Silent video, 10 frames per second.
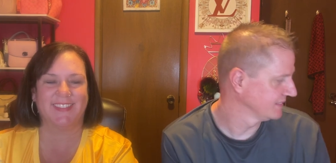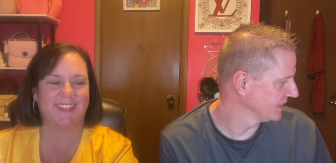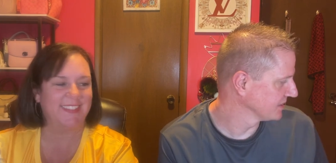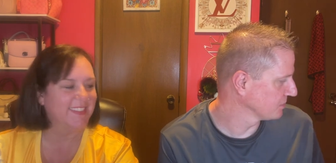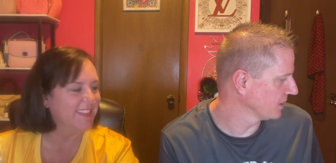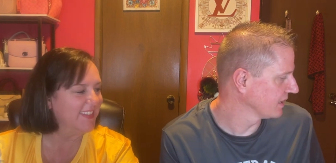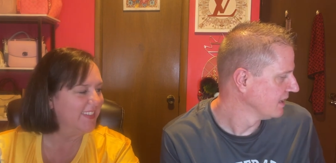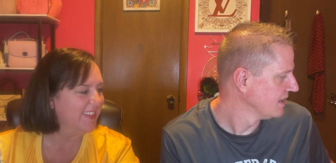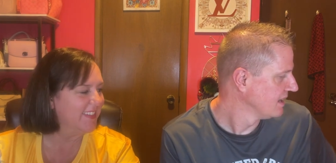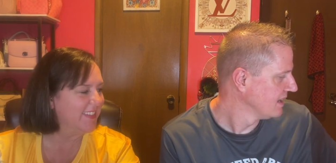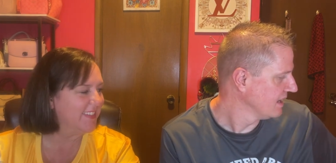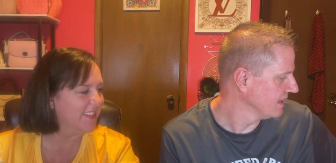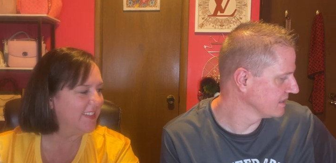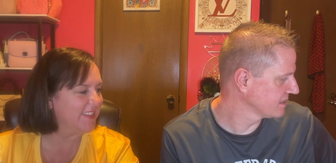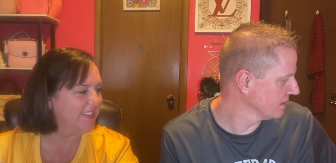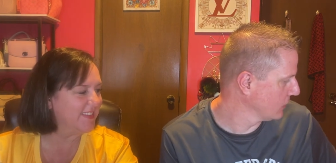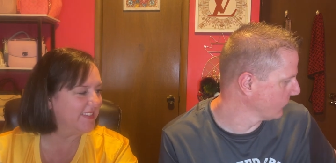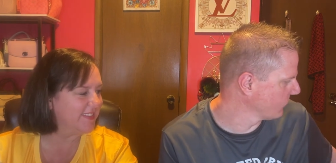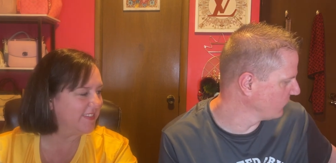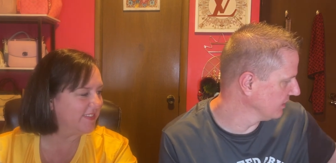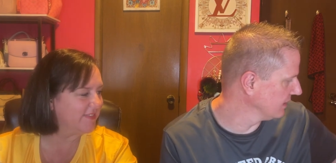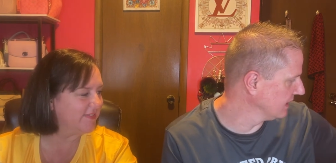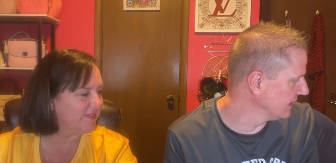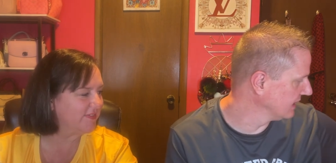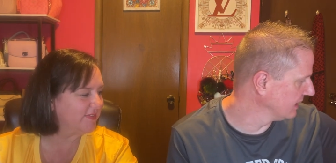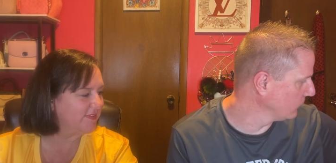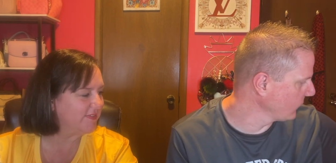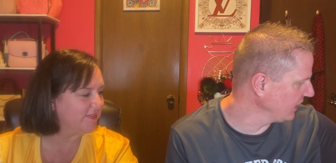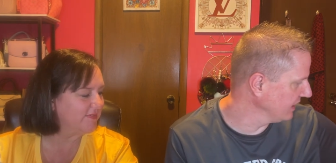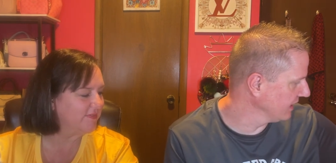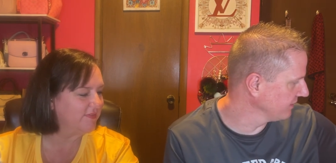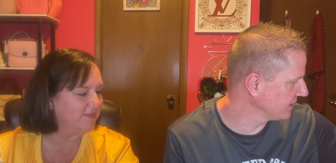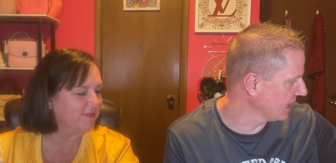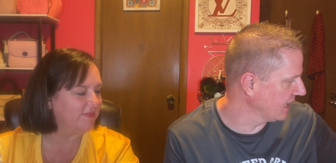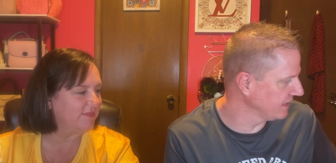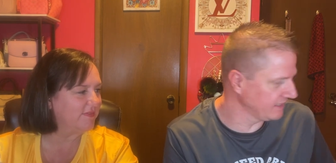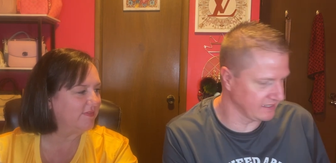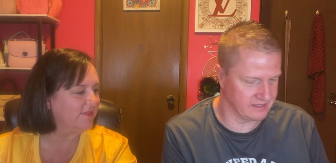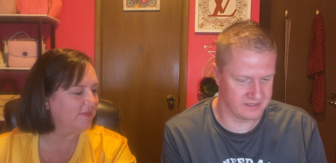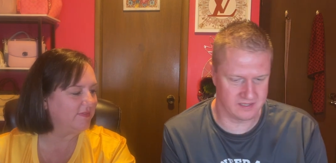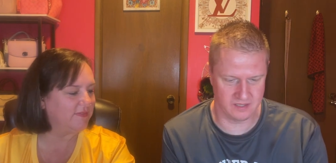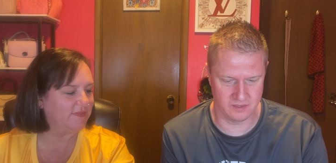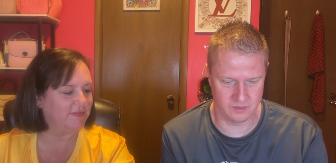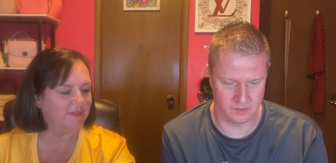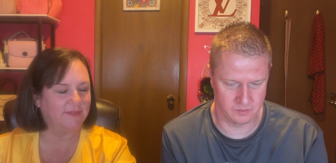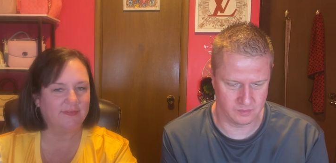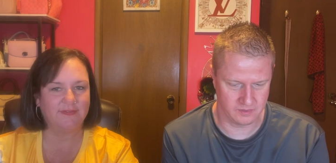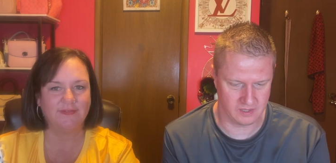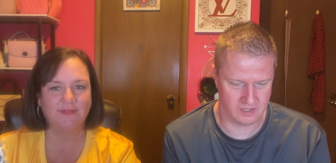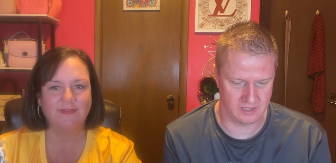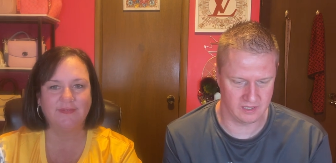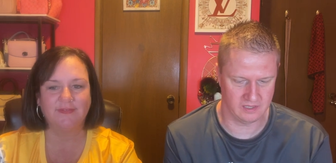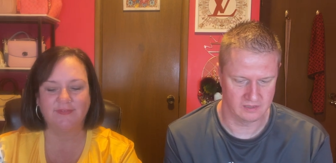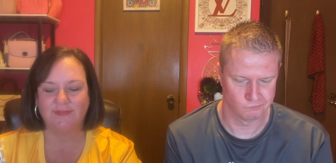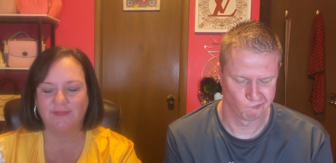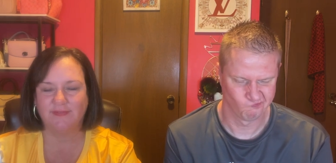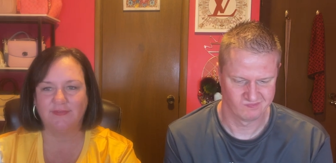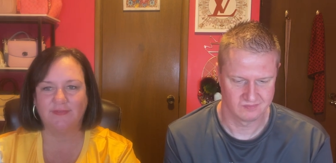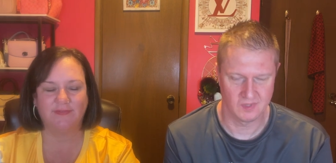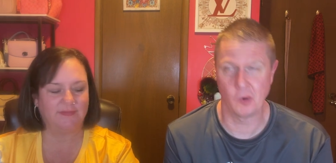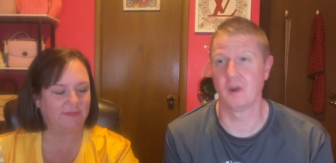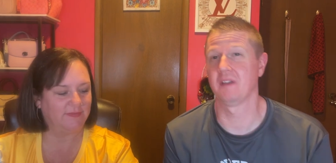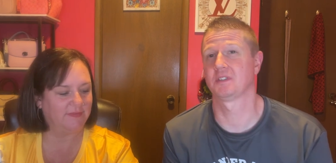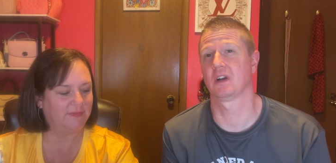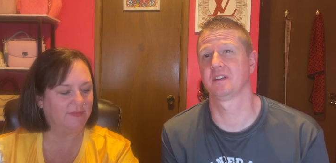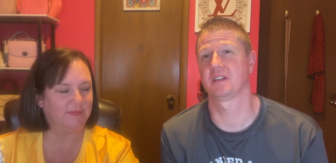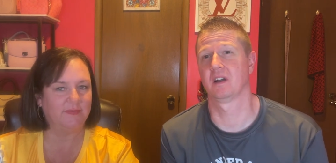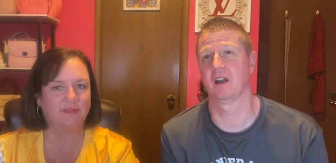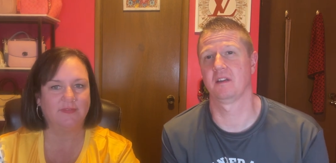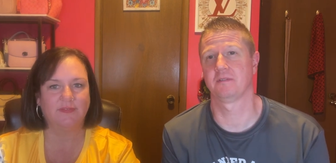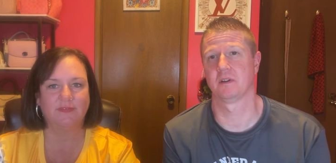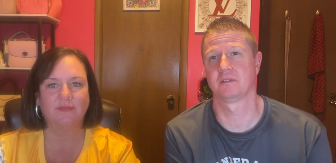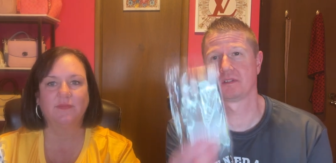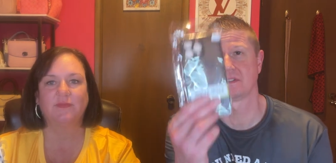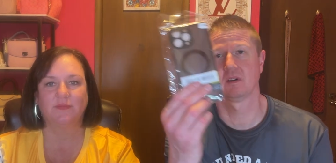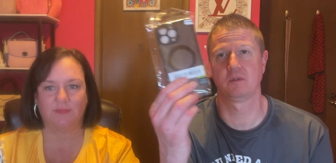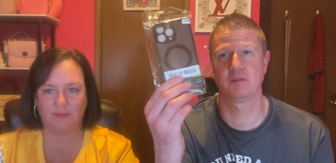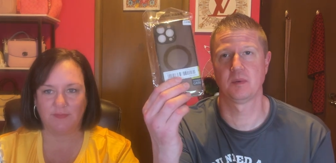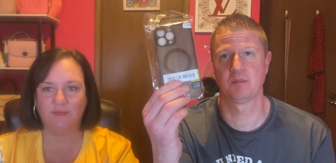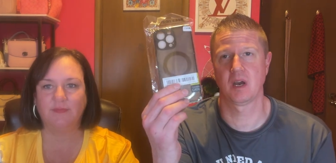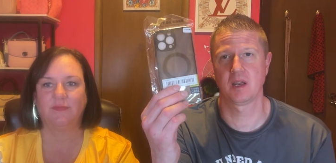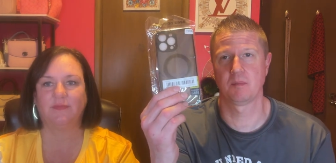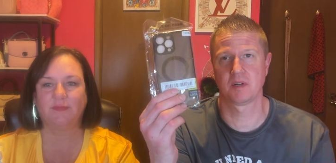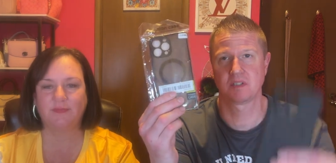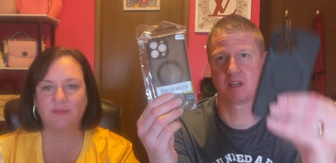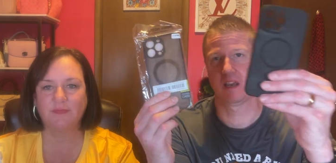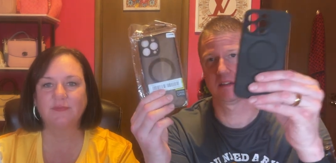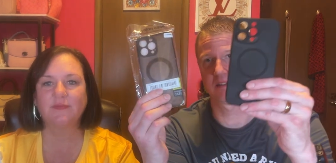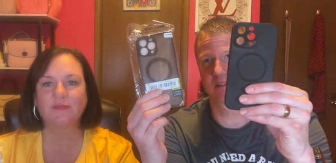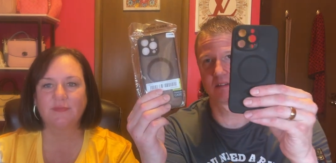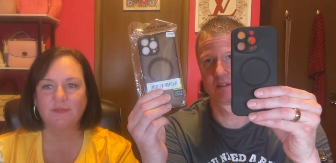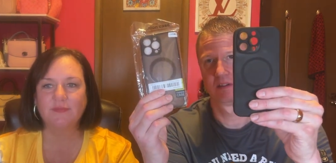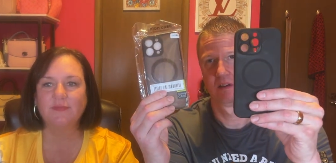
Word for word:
Speaker 1: it does work. And so uh, we have gotten into the new way of charging our iPhones. So we've been buying a bunch of cases